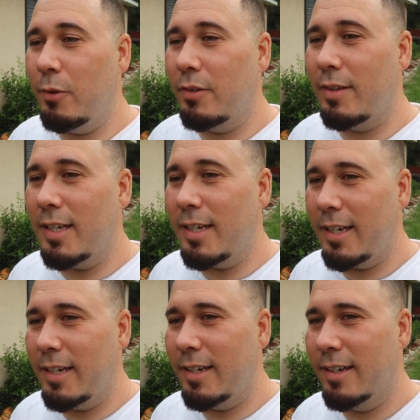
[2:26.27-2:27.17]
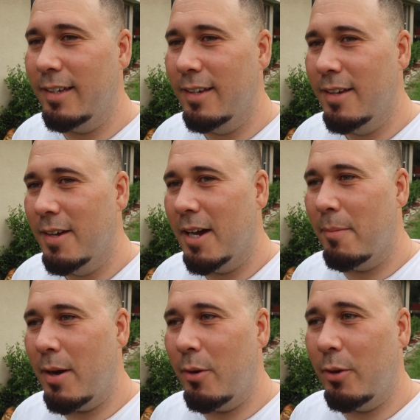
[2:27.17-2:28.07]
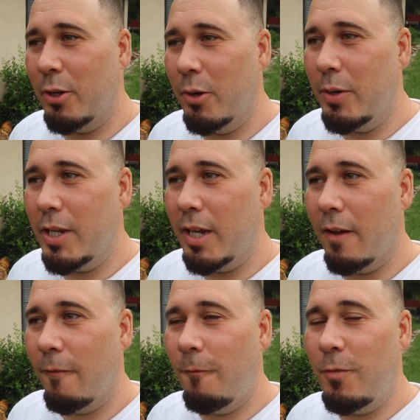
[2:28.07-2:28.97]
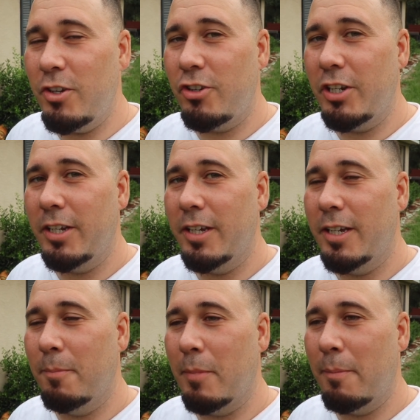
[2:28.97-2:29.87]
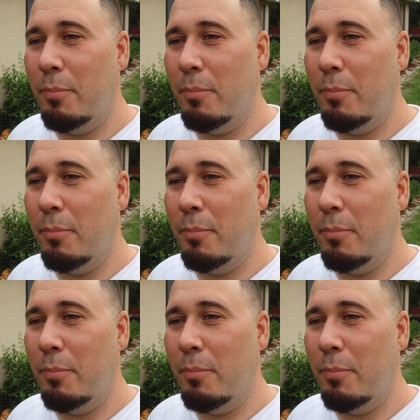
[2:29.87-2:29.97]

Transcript: was thinking about going fishing in my